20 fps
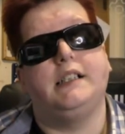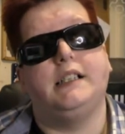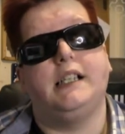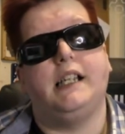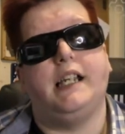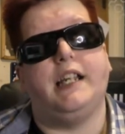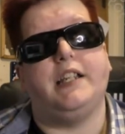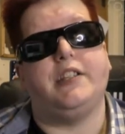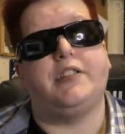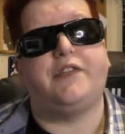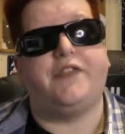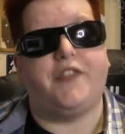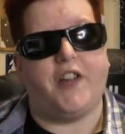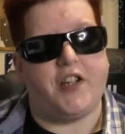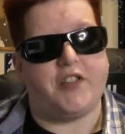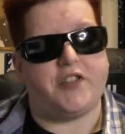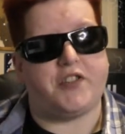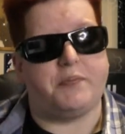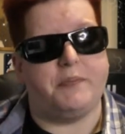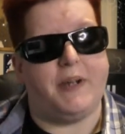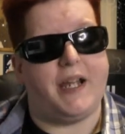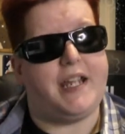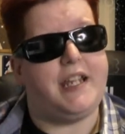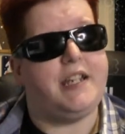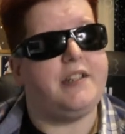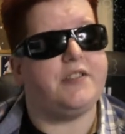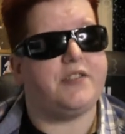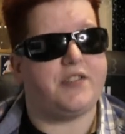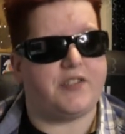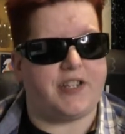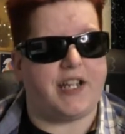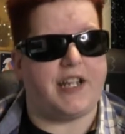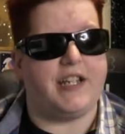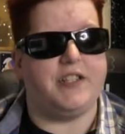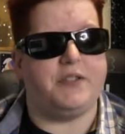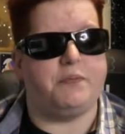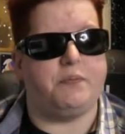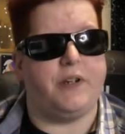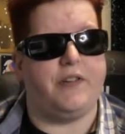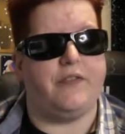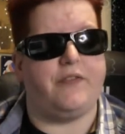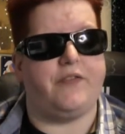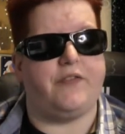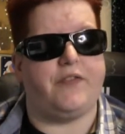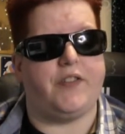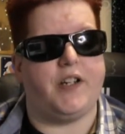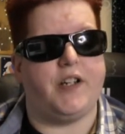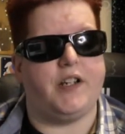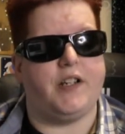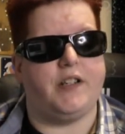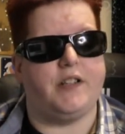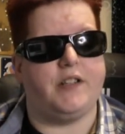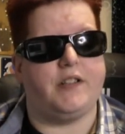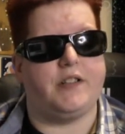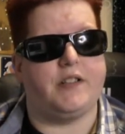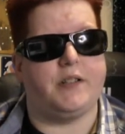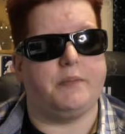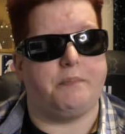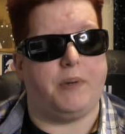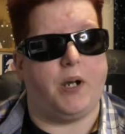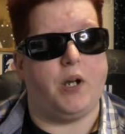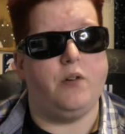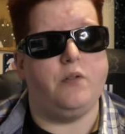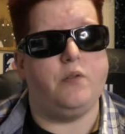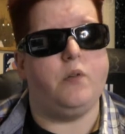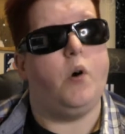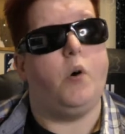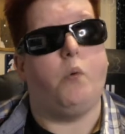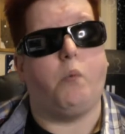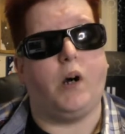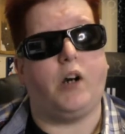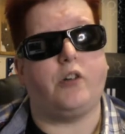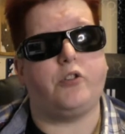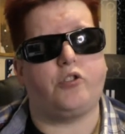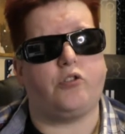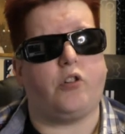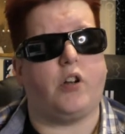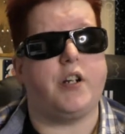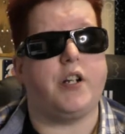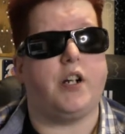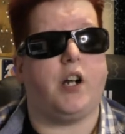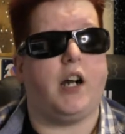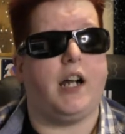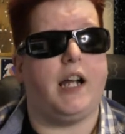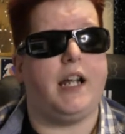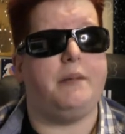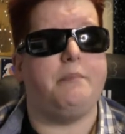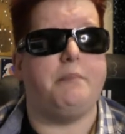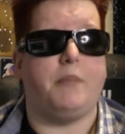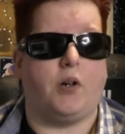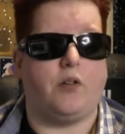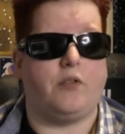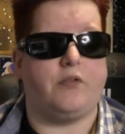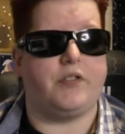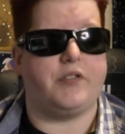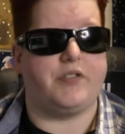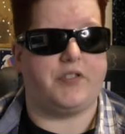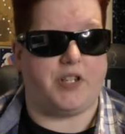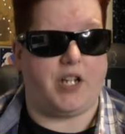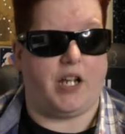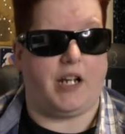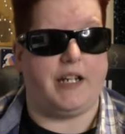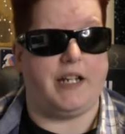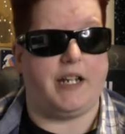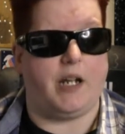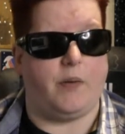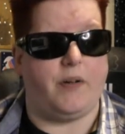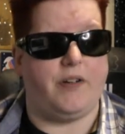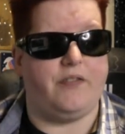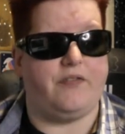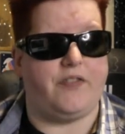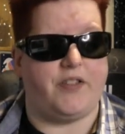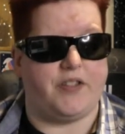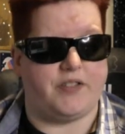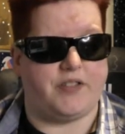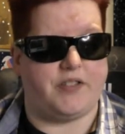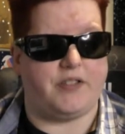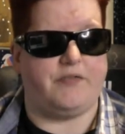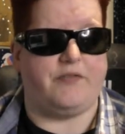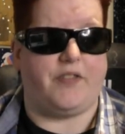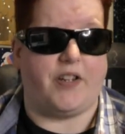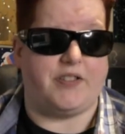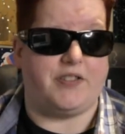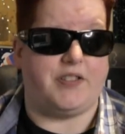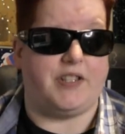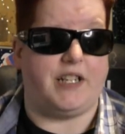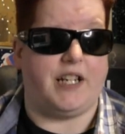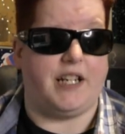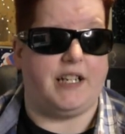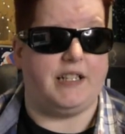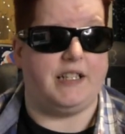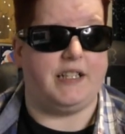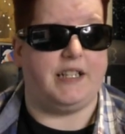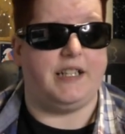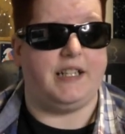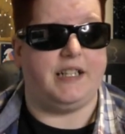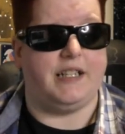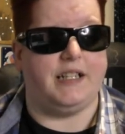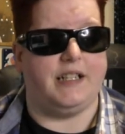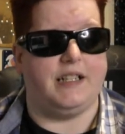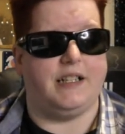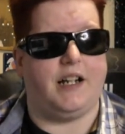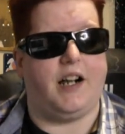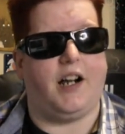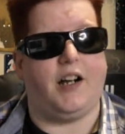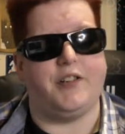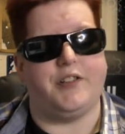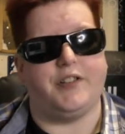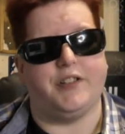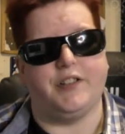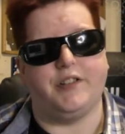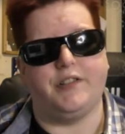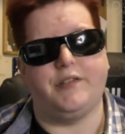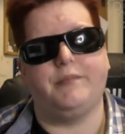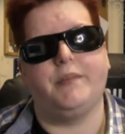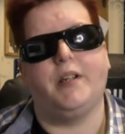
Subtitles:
His first mate stays with the boat while Trondheim, Mulder and Scully go investigate the Arden.